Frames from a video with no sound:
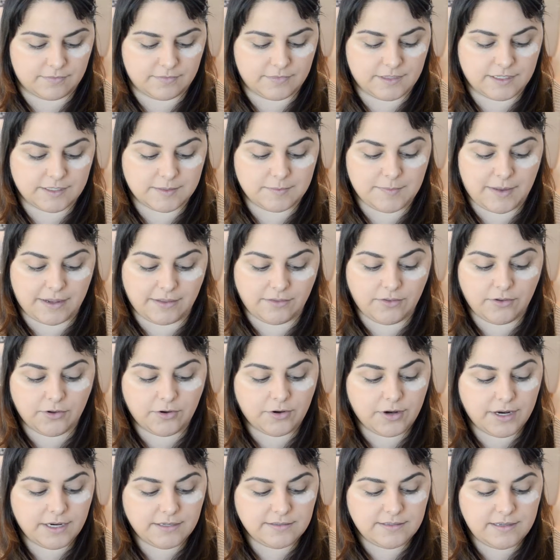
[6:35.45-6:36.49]
This might look
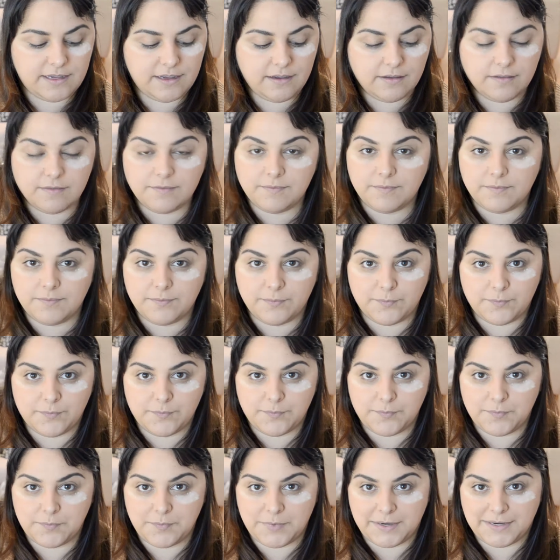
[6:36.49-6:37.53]
crazy,
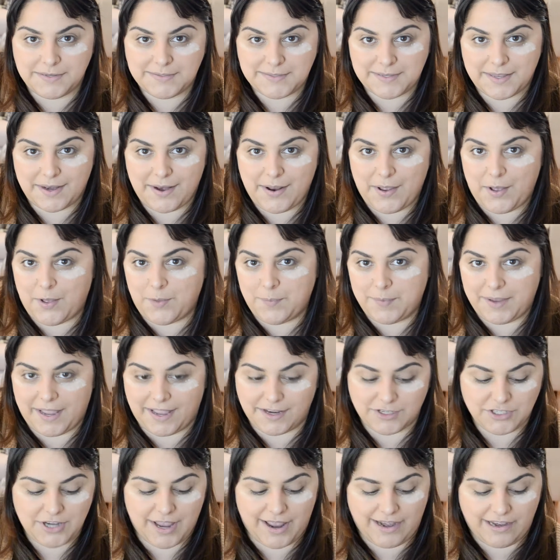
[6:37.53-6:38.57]
but it's going to help
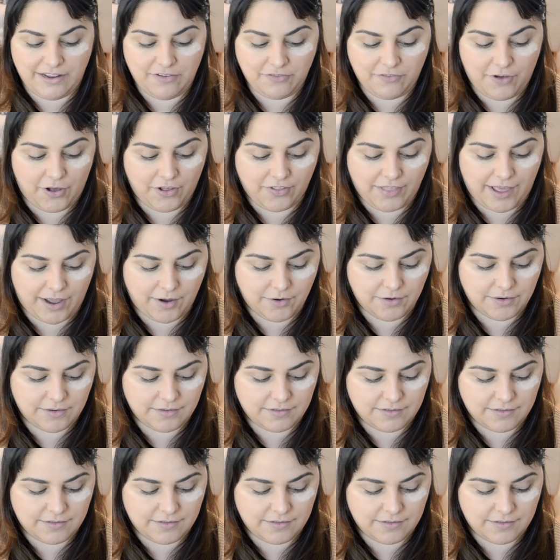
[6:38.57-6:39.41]
catch any fallout.